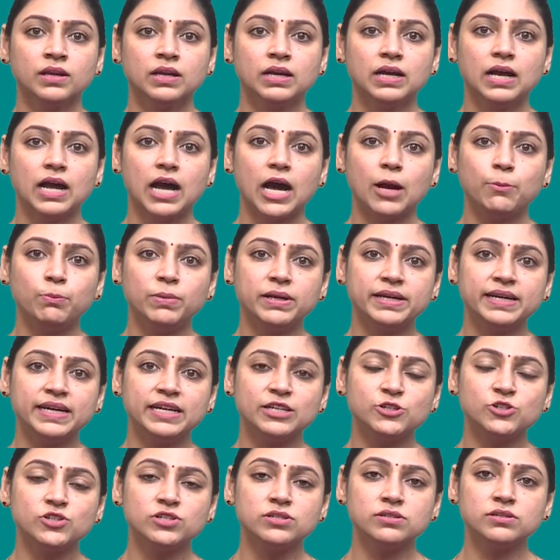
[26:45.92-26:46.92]

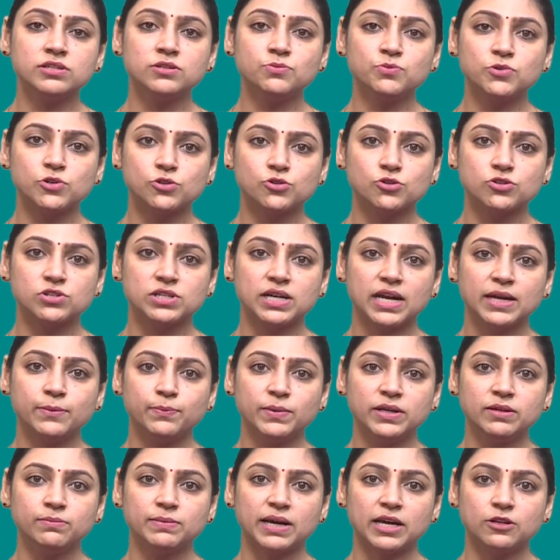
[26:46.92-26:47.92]
Applications in
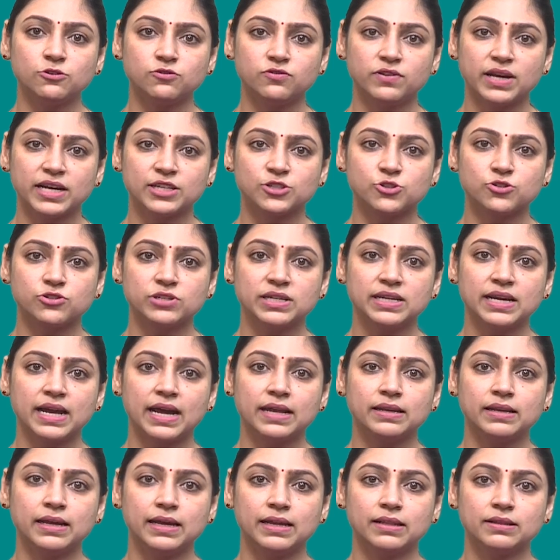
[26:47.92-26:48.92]
prototyping, manufacturing,
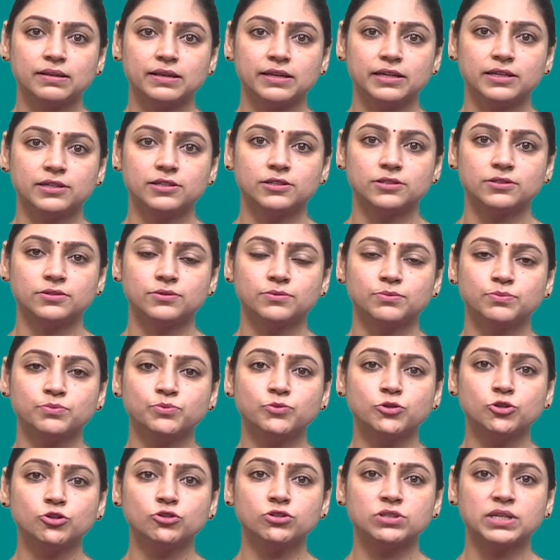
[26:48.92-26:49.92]
and healthcare.
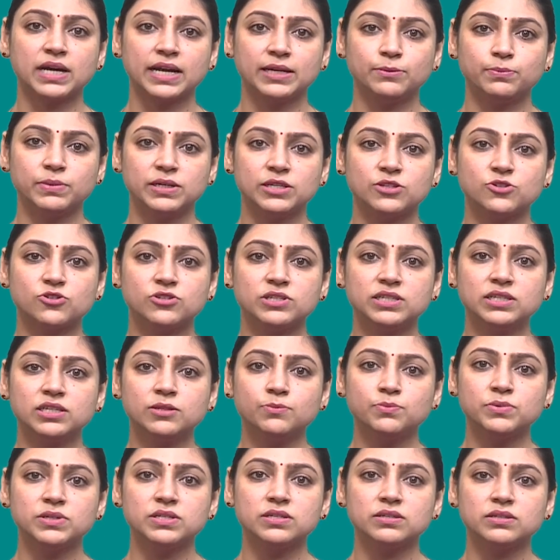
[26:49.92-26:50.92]
Prototyping.
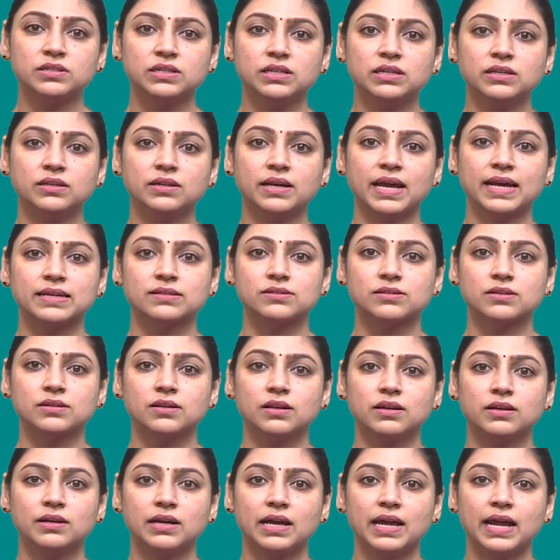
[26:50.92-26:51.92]
3D printing
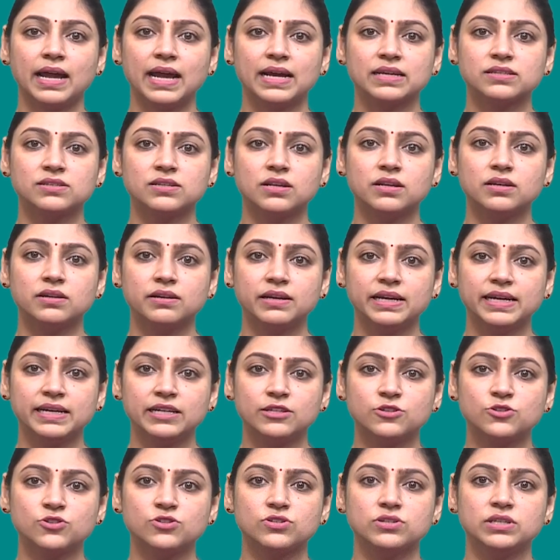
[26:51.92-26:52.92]

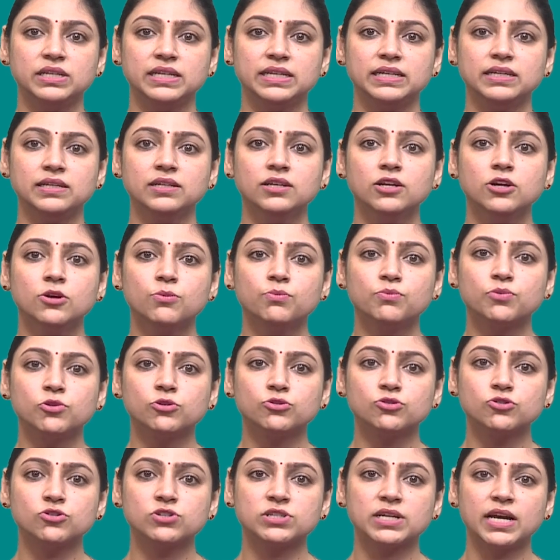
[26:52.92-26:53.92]
accelerates the
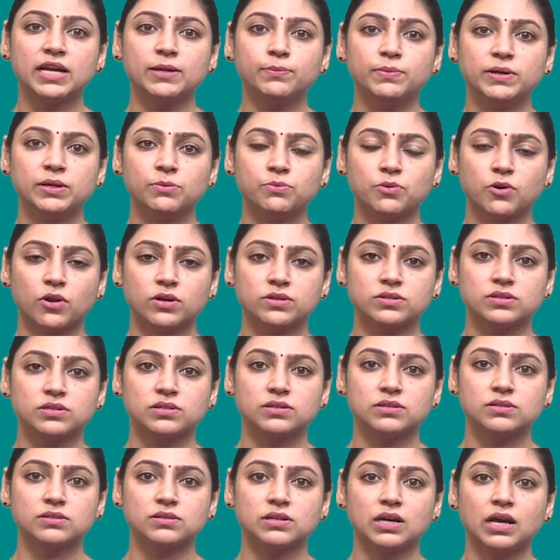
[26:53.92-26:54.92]
prototyping
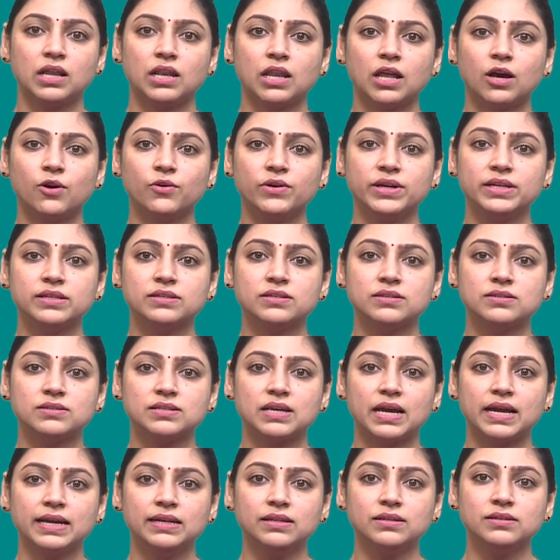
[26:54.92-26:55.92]
process, allowing
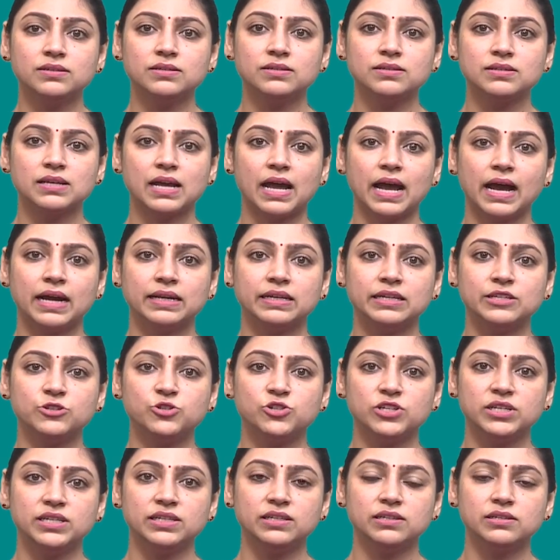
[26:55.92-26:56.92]
designers and
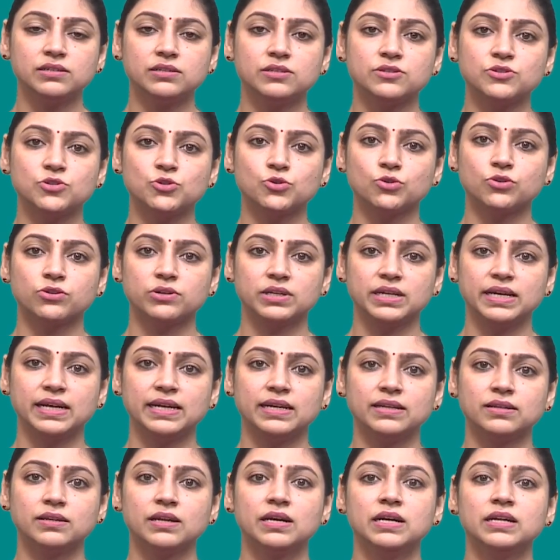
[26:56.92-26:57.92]
engineers to
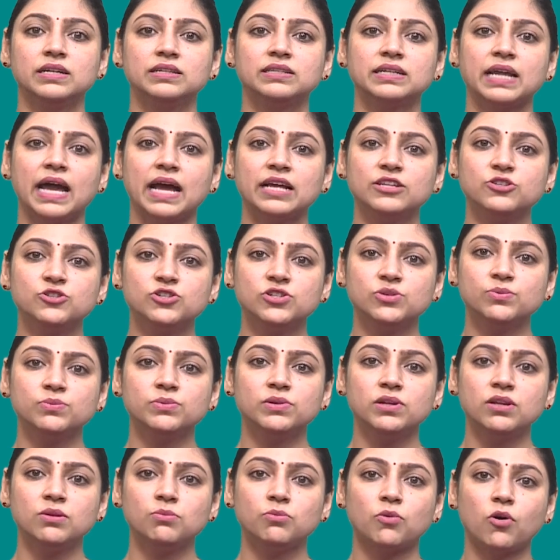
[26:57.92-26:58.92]
create
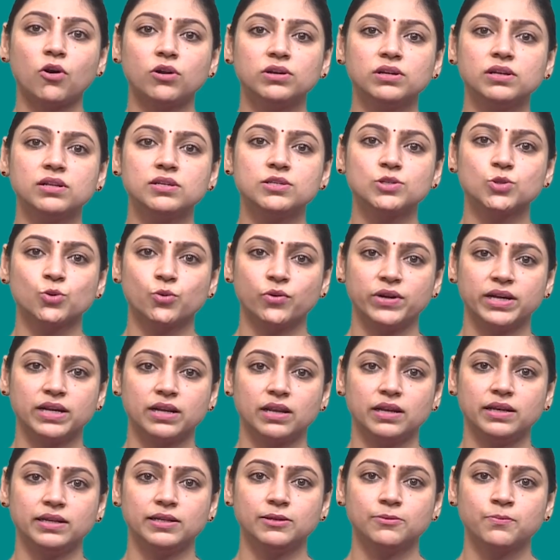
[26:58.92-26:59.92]
tangible models
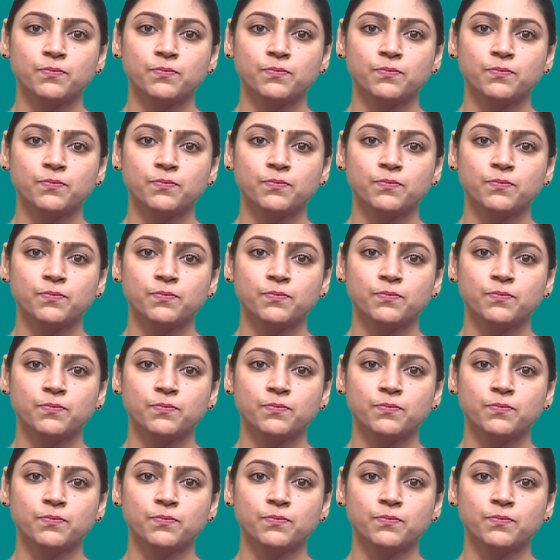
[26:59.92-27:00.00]
quickly.